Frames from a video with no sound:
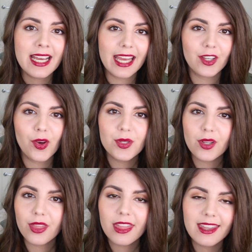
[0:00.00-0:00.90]
It goes
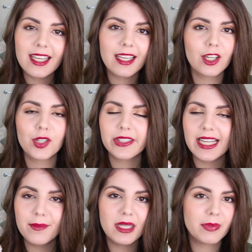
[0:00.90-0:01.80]
on thick and
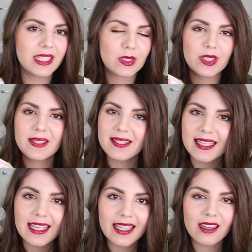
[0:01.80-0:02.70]
creamy, but it's not
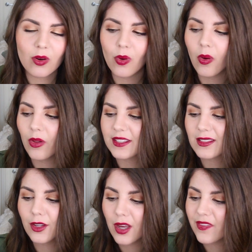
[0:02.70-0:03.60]
sticky at all.
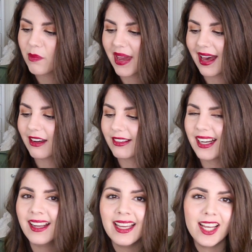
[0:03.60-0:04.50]
It's not
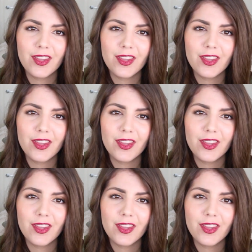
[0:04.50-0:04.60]
overpowering.